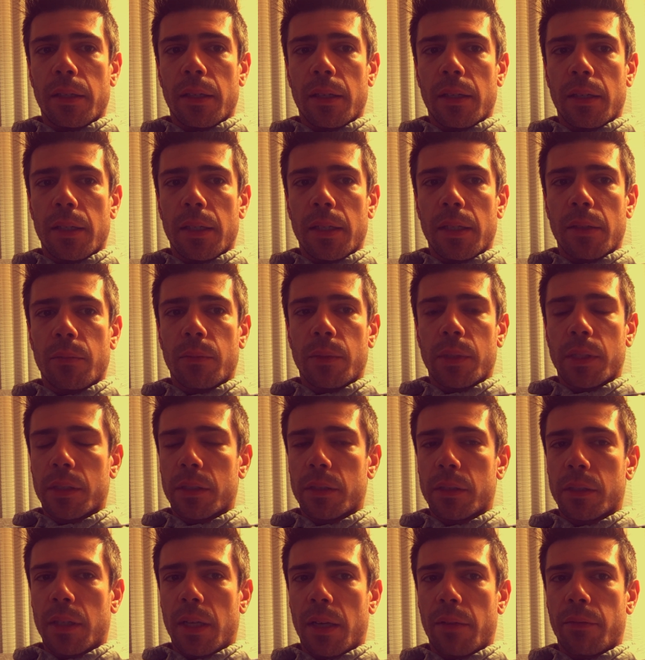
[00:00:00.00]
I
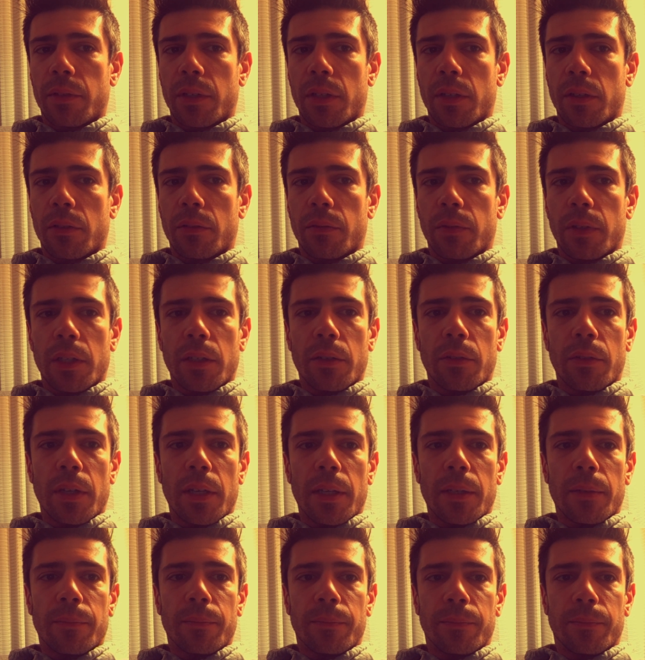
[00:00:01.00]
will have another video
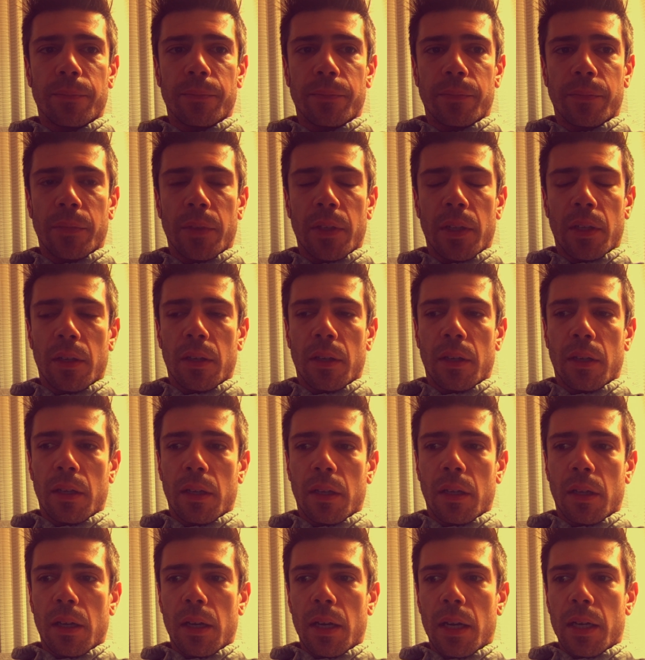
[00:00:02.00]

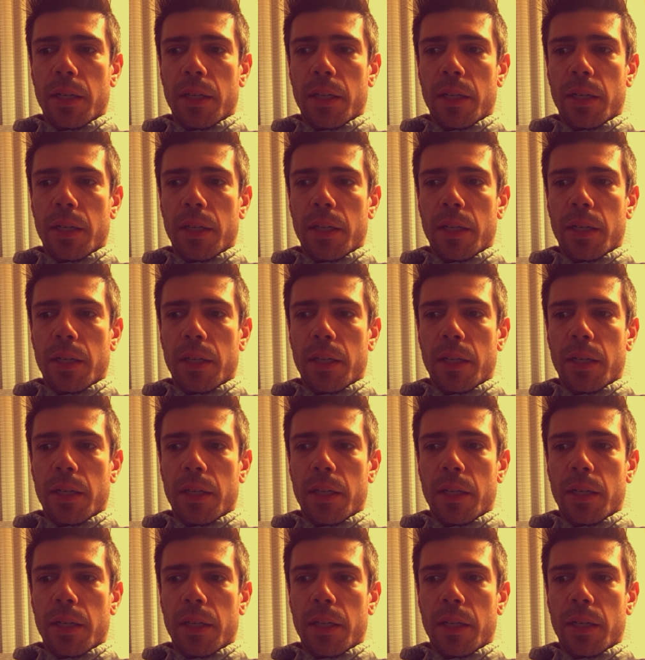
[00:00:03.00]
then.